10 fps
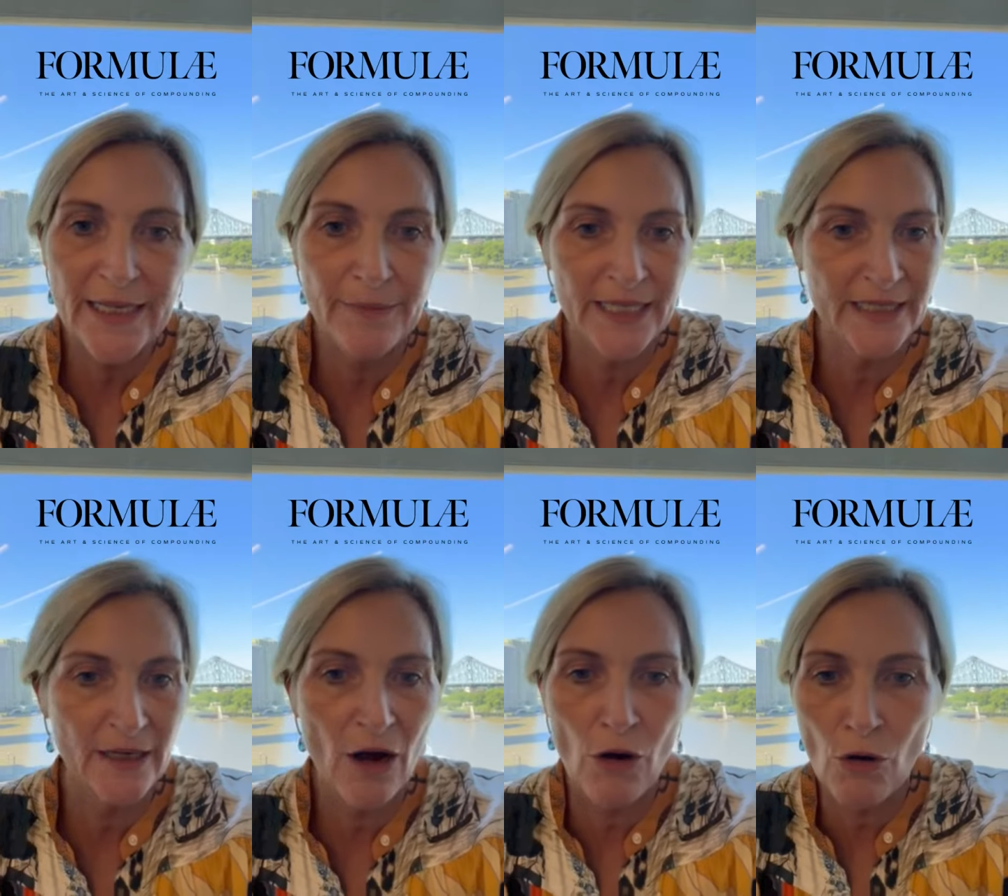It makes a
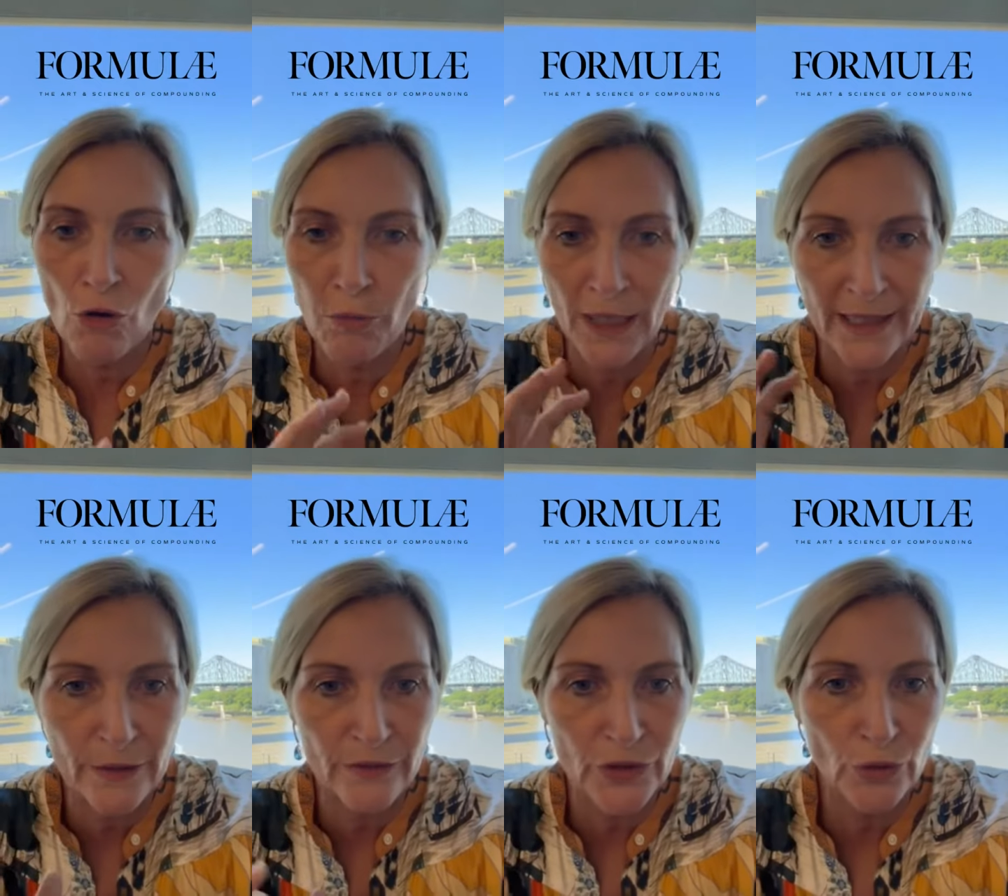whole
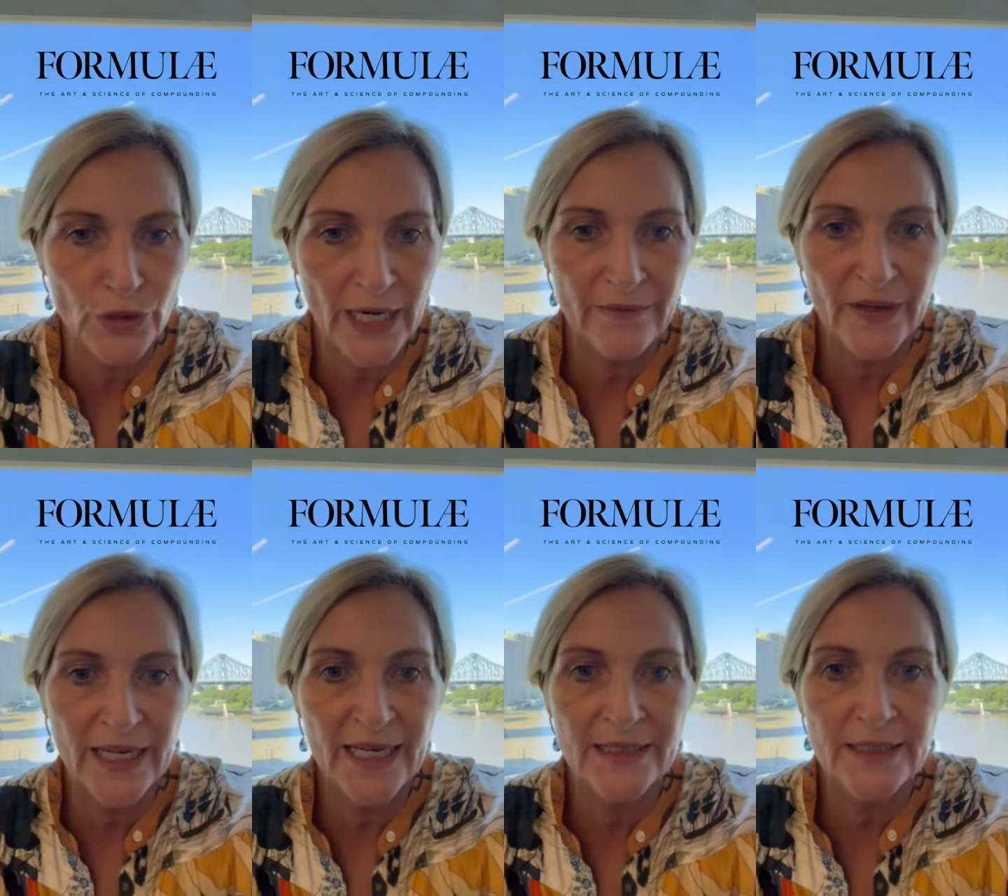plethora of short chain
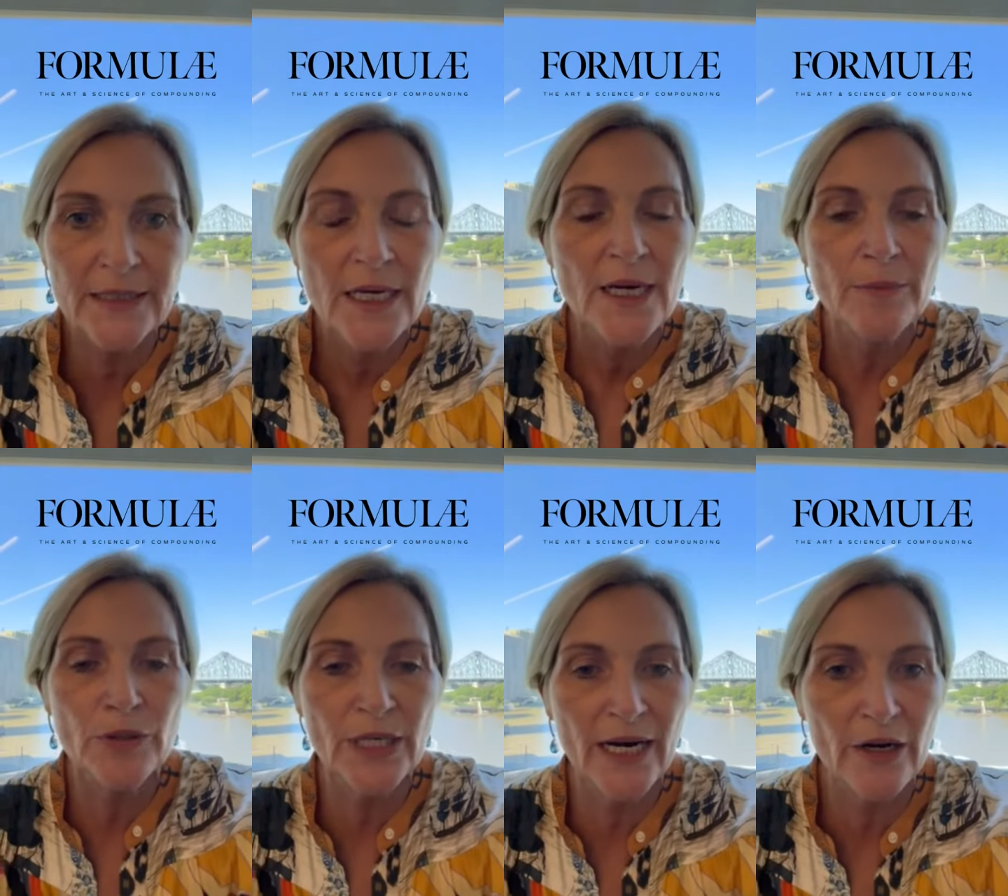fatty acids,
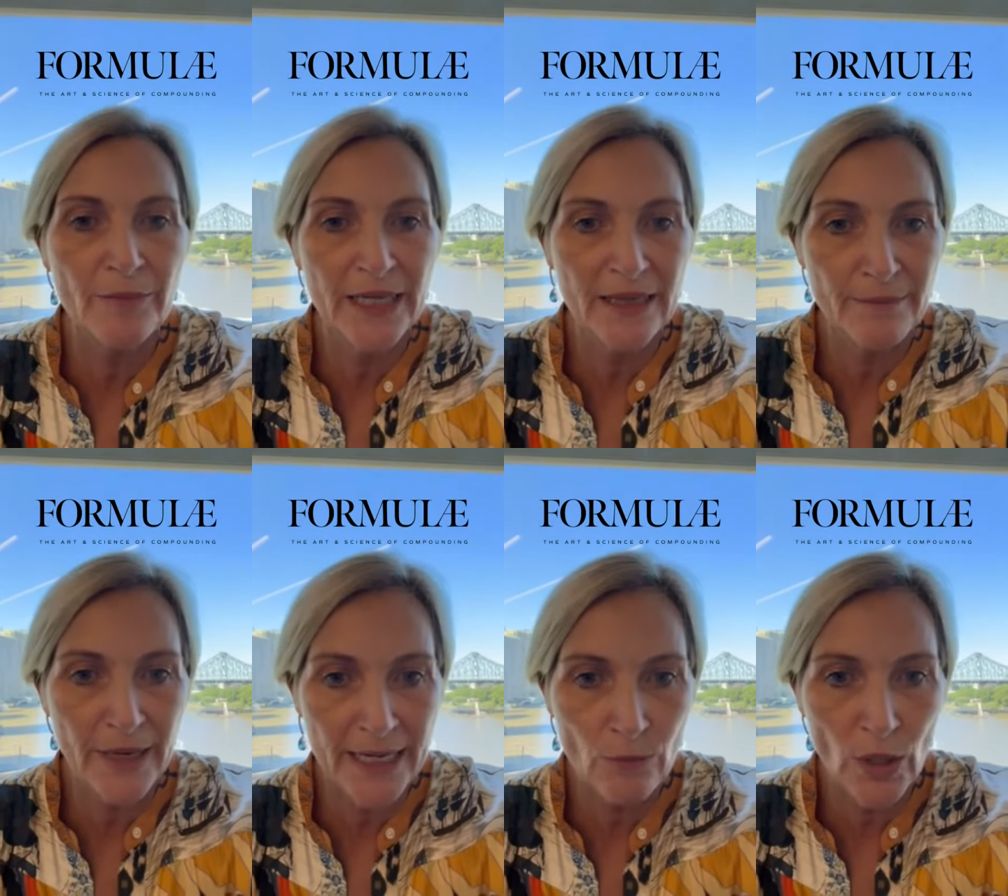butyric being the
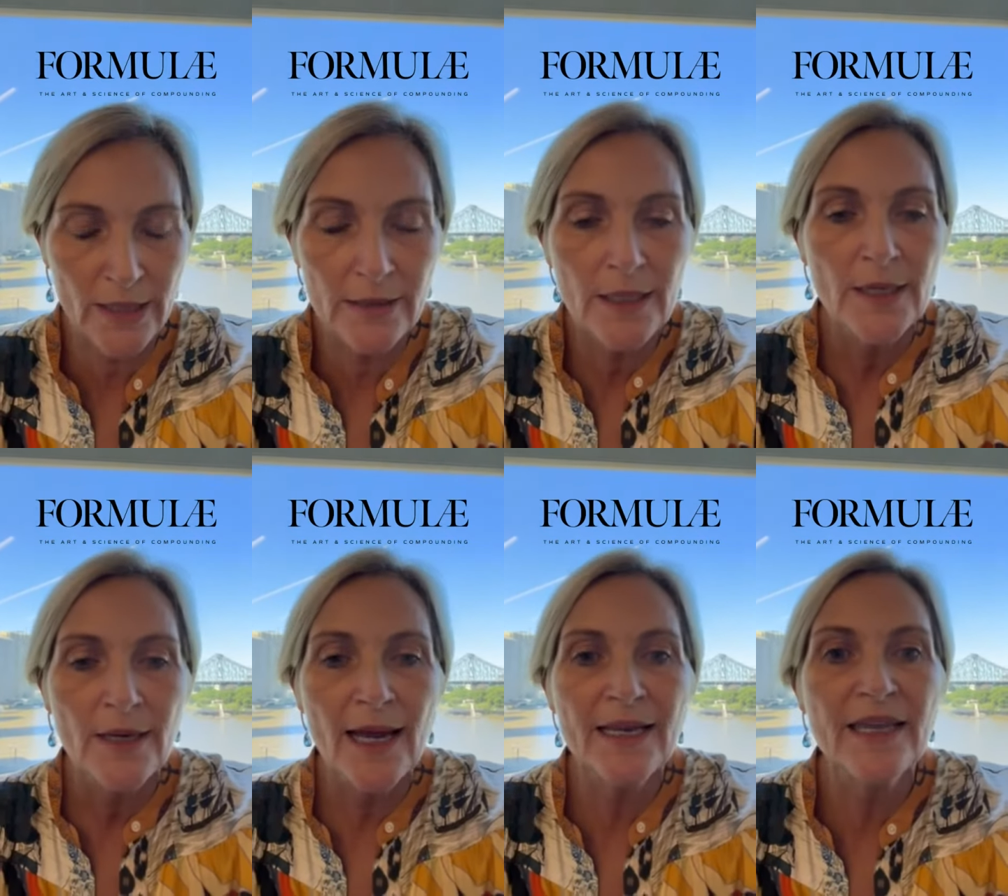main one,
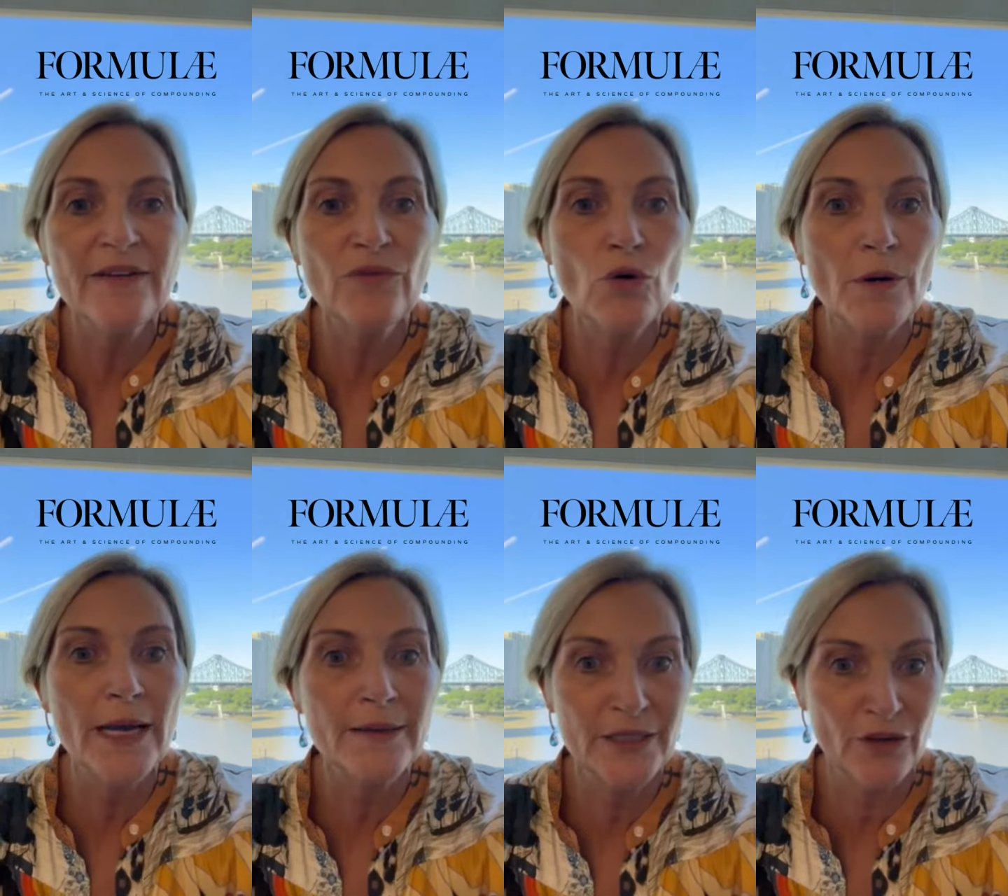and therefore
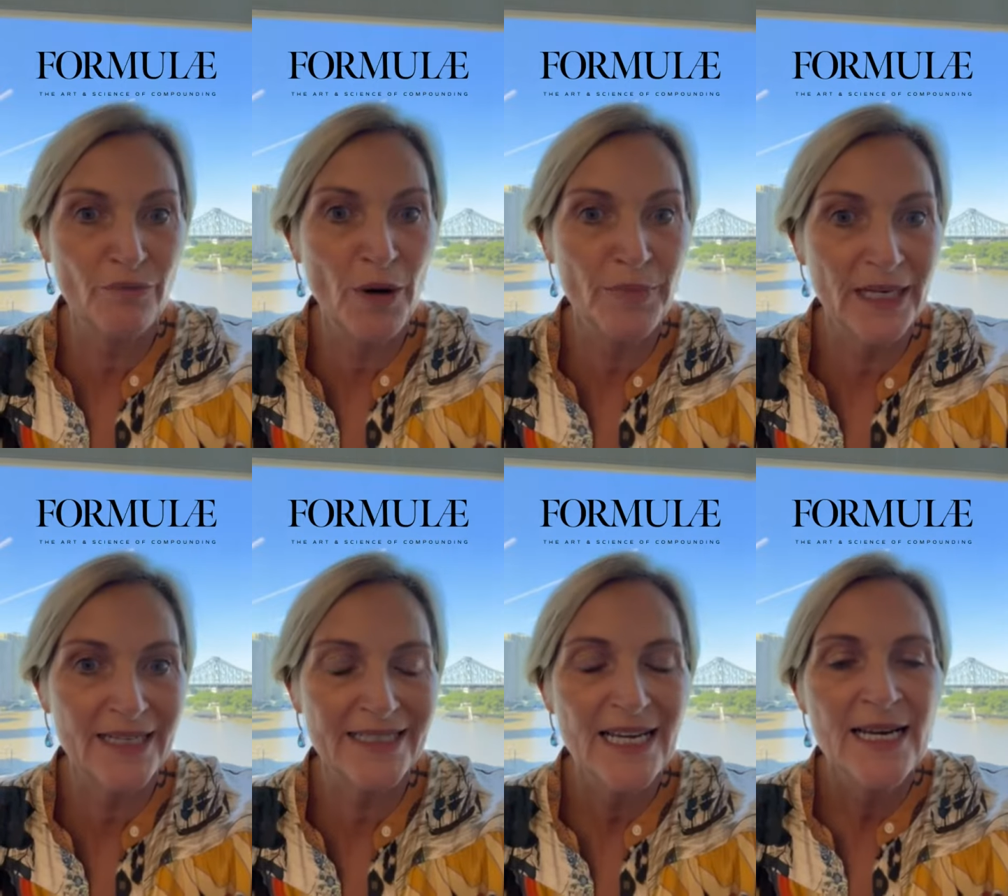it self
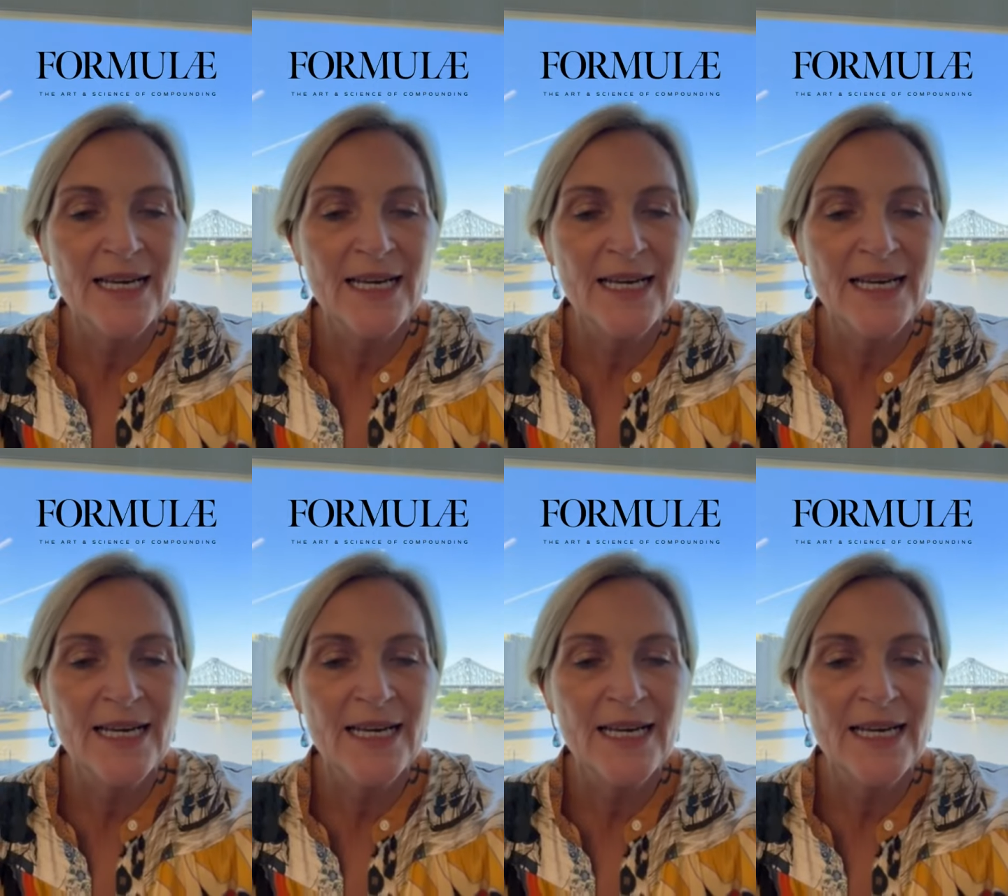populates.